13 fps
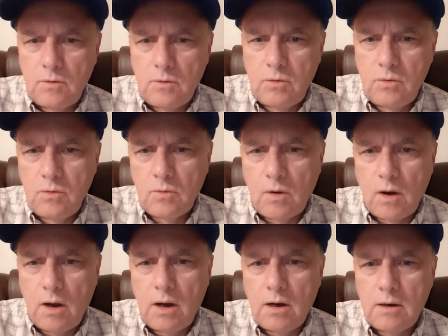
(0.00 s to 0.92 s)
who
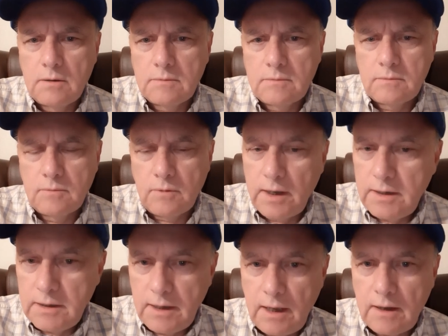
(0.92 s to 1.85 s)
are
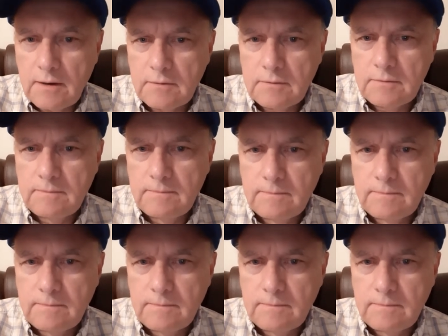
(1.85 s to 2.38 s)
right now,